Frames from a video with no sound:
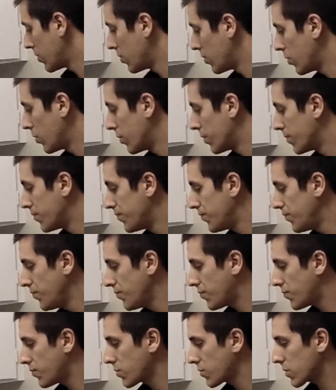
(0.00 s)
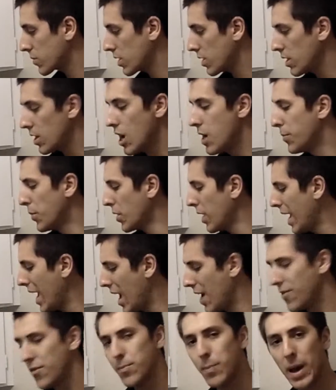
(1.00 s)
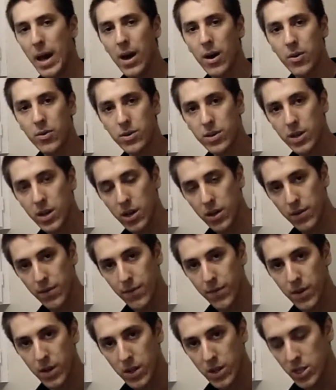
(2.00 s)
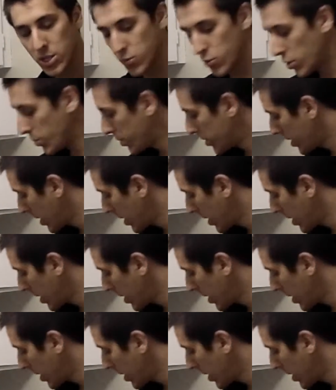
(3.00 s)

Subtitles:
do about a half a pound of sweet